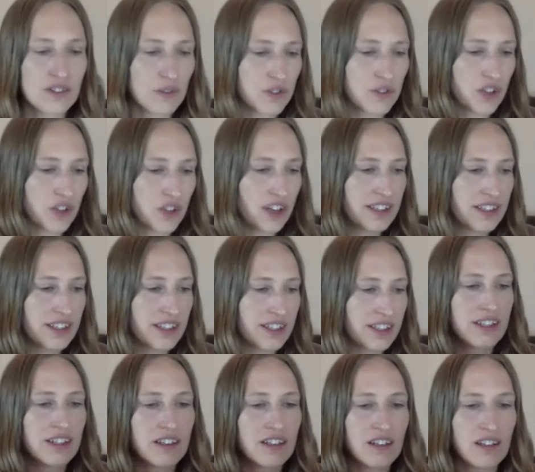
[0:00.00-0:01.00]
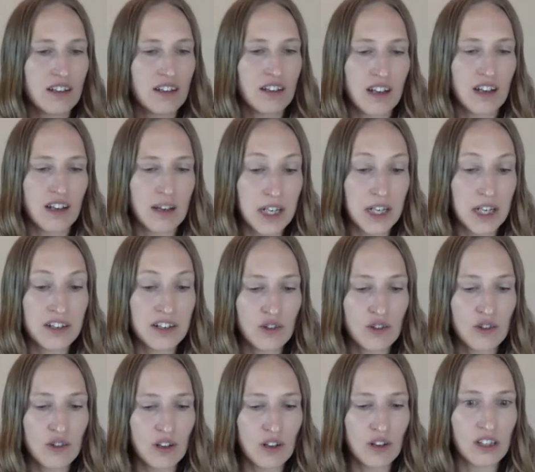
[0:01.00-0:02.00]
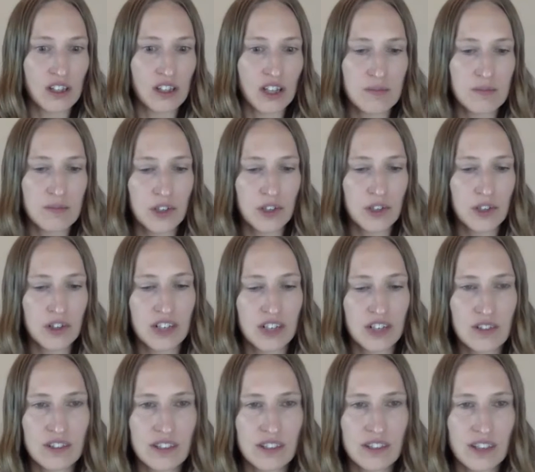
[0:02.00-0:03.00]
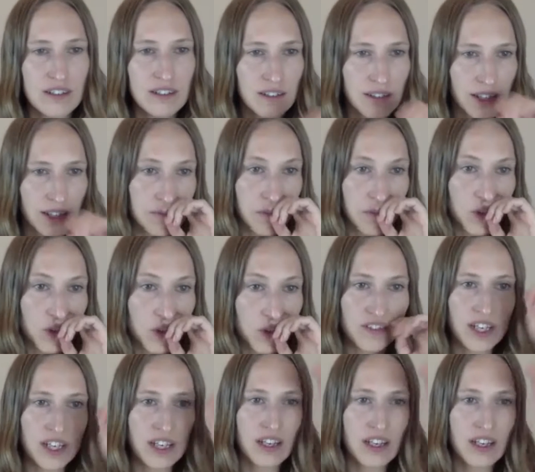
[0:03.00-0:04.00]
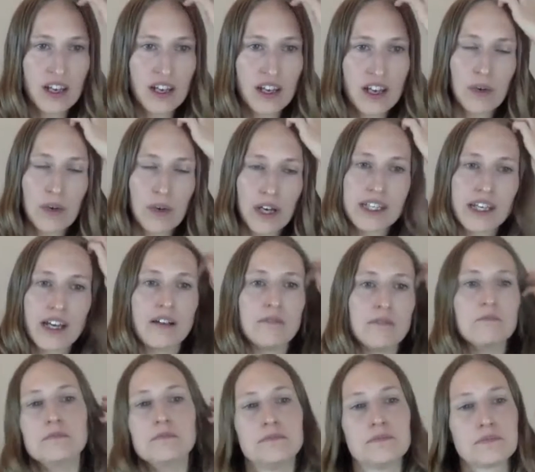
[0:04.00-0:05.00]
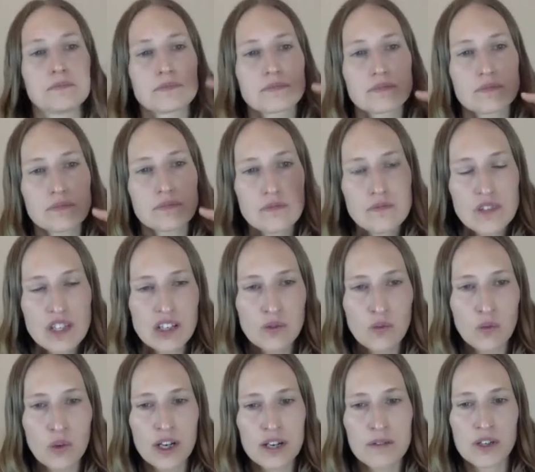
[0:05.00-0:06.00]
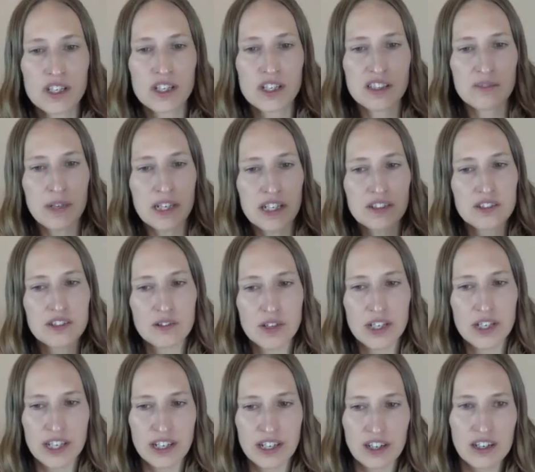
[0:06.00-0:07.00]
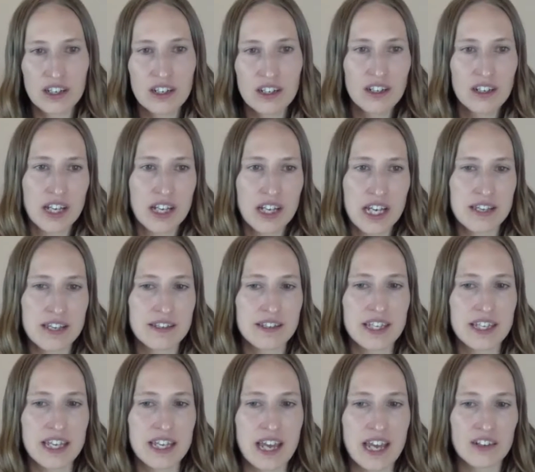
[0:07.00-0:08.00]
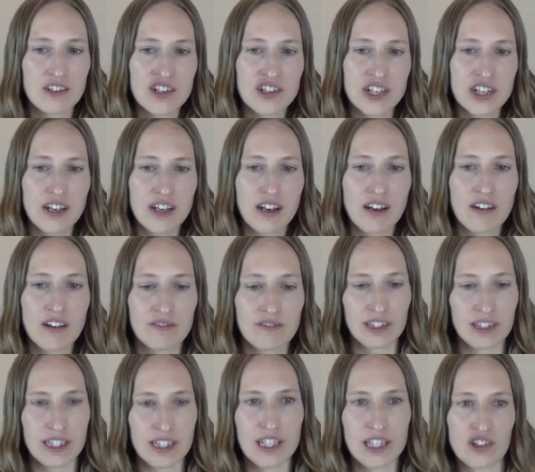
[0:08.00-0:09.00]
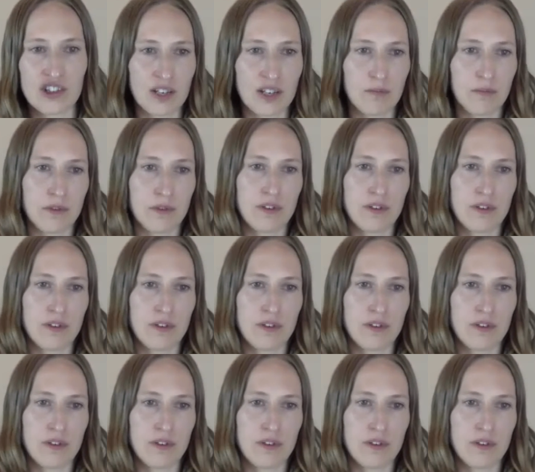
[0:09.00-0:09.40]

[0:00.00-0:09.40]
Jocelyn, I mean, I know a lot about your natural design, like most of it, but what I'm gonna speak to here is the energy of leadership